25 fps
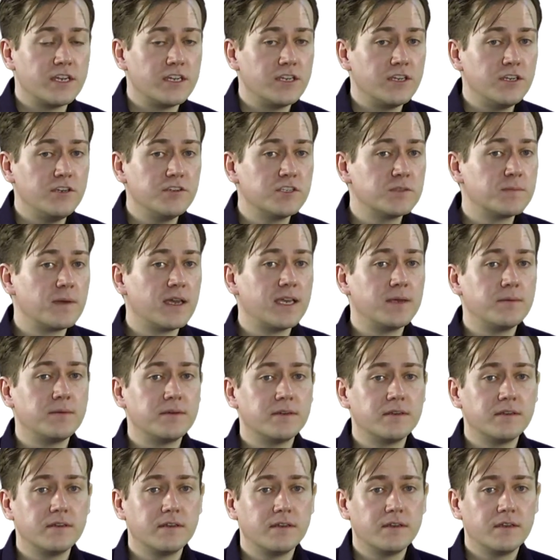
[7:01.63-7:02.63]
newspaper,
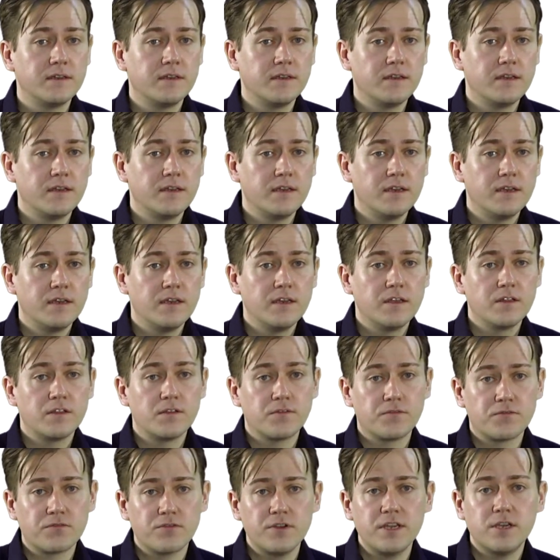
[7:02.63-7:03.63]
the
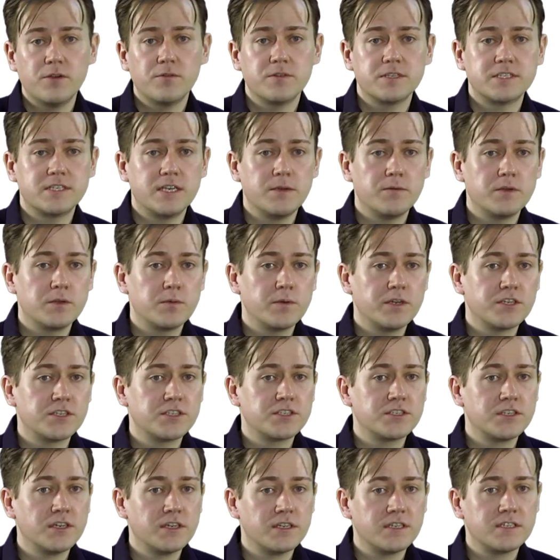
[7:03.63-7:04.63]
frequency with which certain